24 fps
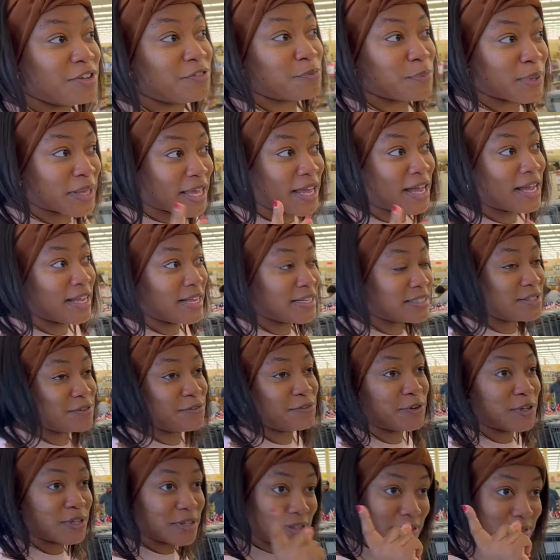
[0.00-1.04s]
if me can't get it
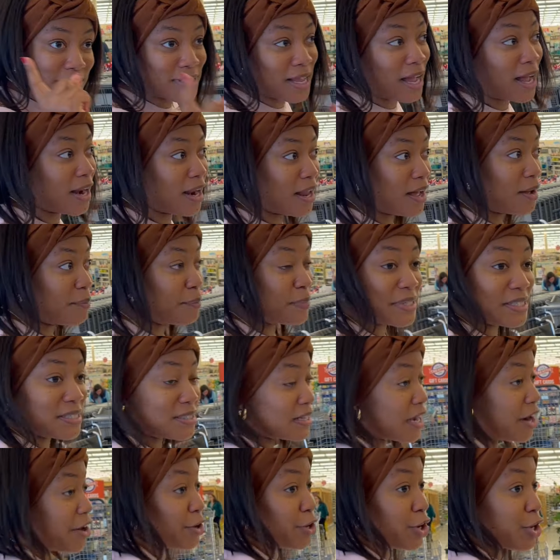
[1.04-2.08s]
with dollar i'm
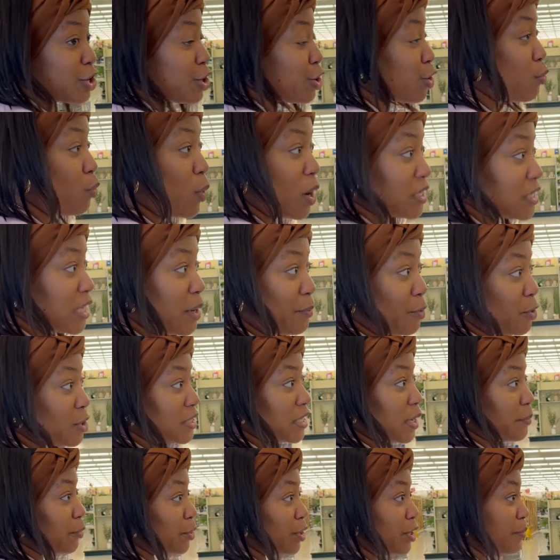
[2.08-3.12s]
sorry no care what amount
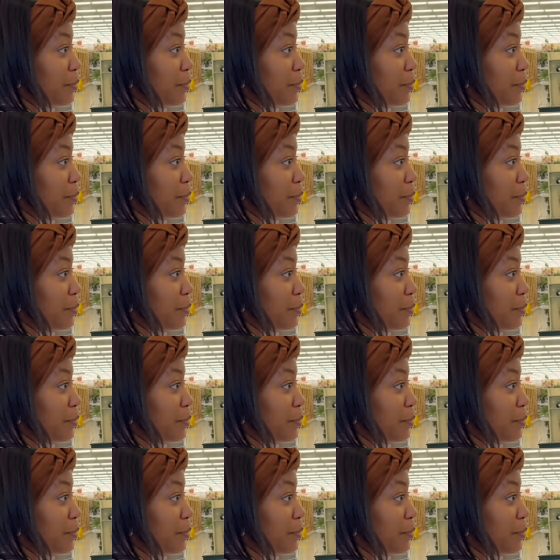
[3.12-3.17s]
of money